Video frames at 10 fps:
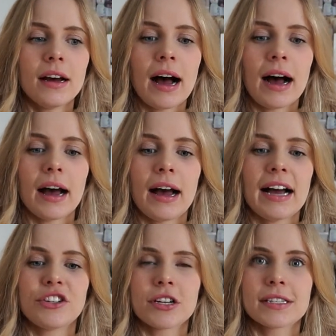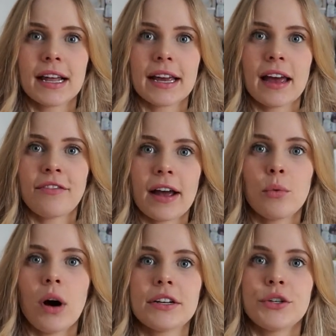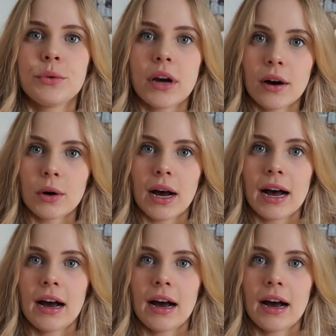I just like, if I want to go